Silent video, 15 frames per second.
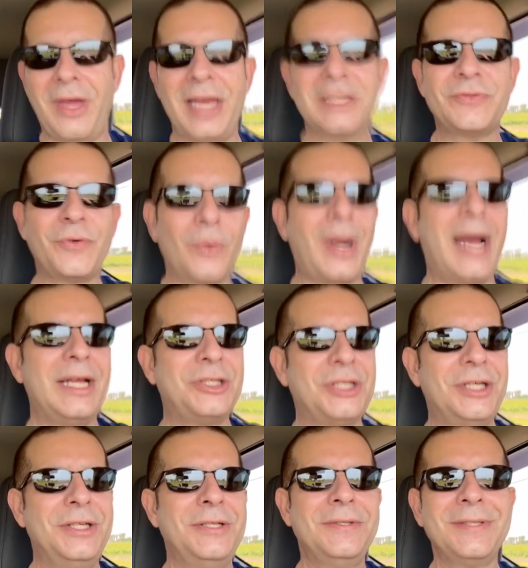Thanks for
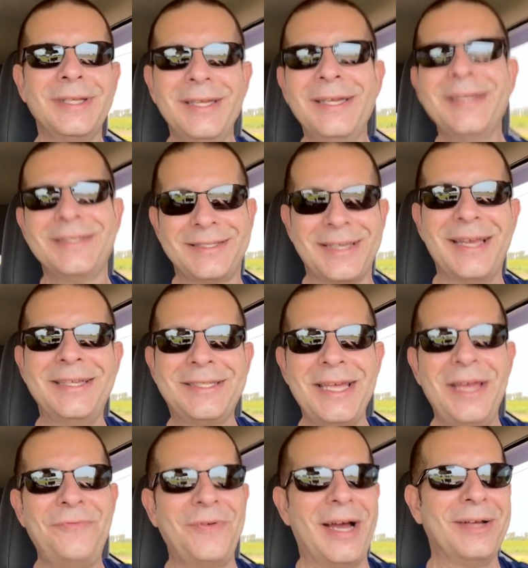watching. Stay
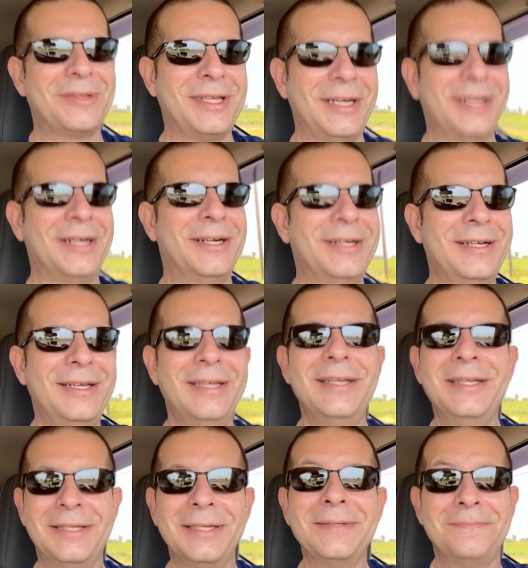safe out there.
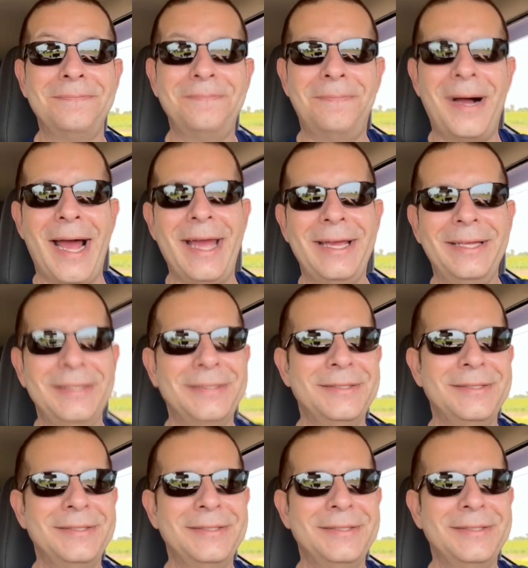Bye.